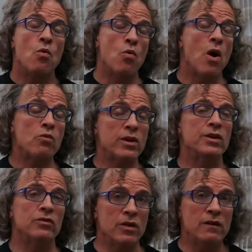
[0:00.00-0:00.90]
What we're
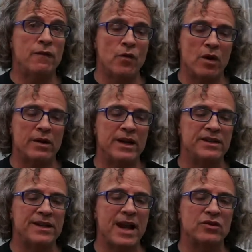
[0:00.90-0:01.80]
going to look for
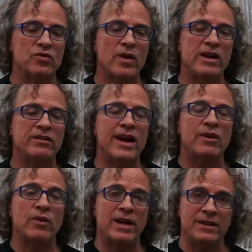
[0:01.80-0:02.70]
is that straight
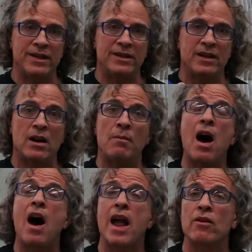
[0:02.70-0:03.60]
leg raising to come
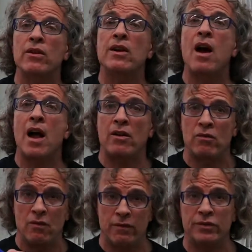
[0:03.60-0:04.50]
higher and higher
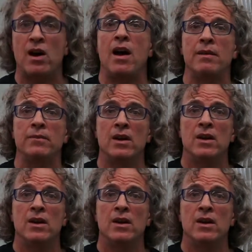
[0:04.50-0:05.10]
over time.